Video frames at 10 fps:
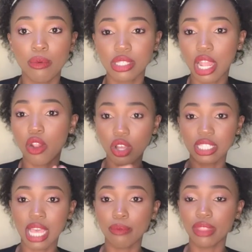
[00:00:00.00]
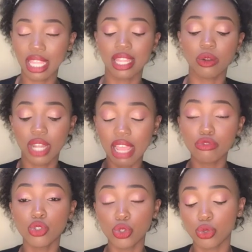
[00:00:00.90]
It's a long time thing that I'd love
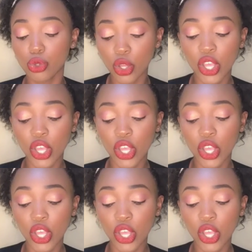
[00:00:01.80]
to do.